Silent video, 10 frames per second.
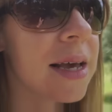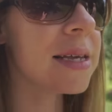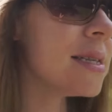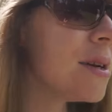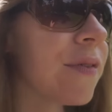
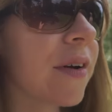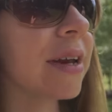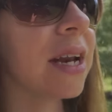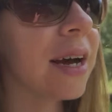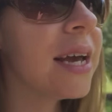It's still very
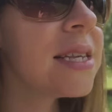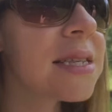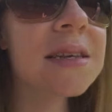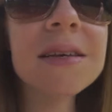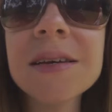
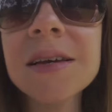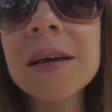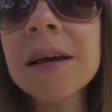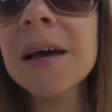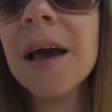nice
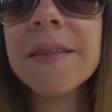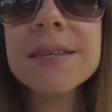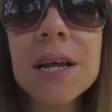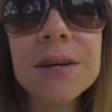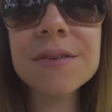and
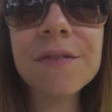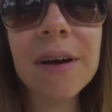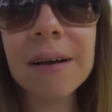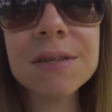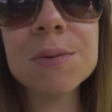there's loads of
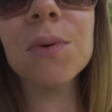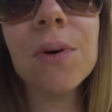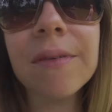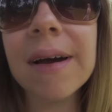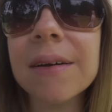ground to
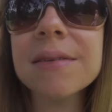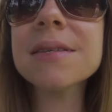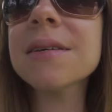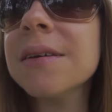walk around.